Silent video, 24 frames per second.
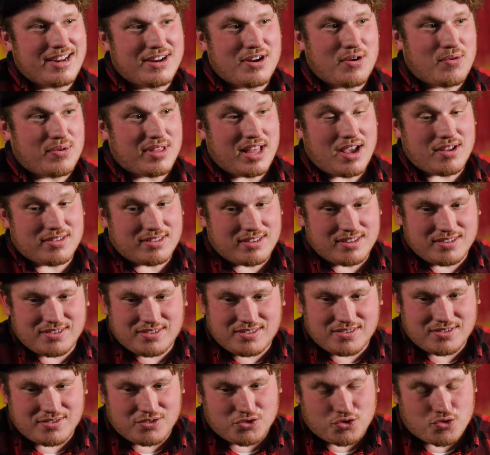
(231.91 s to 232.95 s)
you know, without
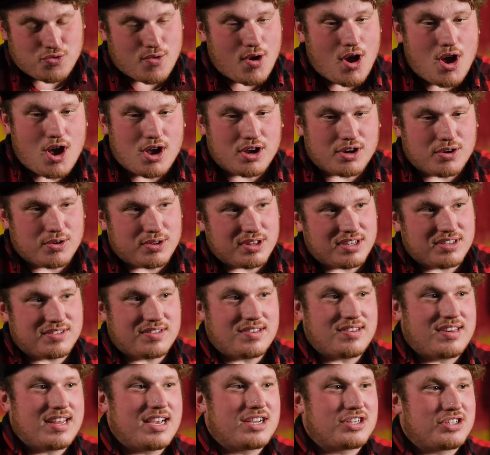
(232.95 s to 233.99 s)
this drug or this
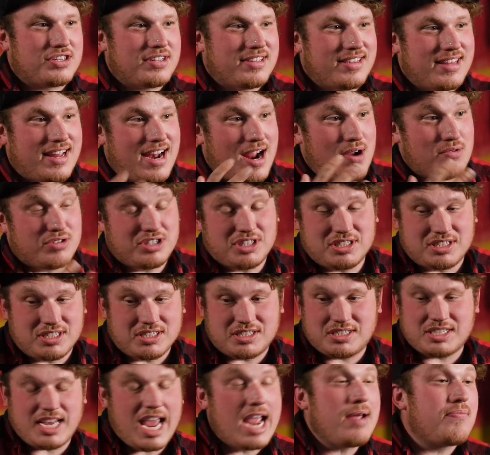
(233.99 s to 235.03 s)
addiction that I would just
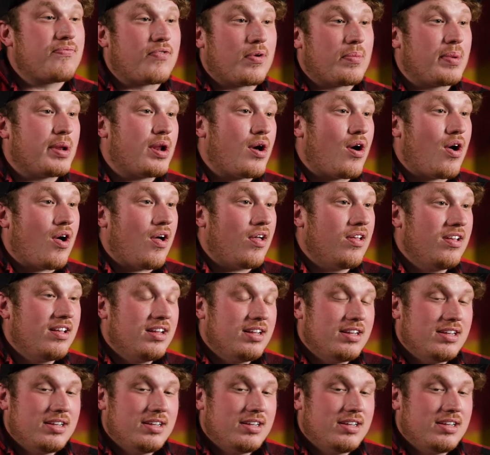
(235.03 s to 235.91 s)
escape from it all.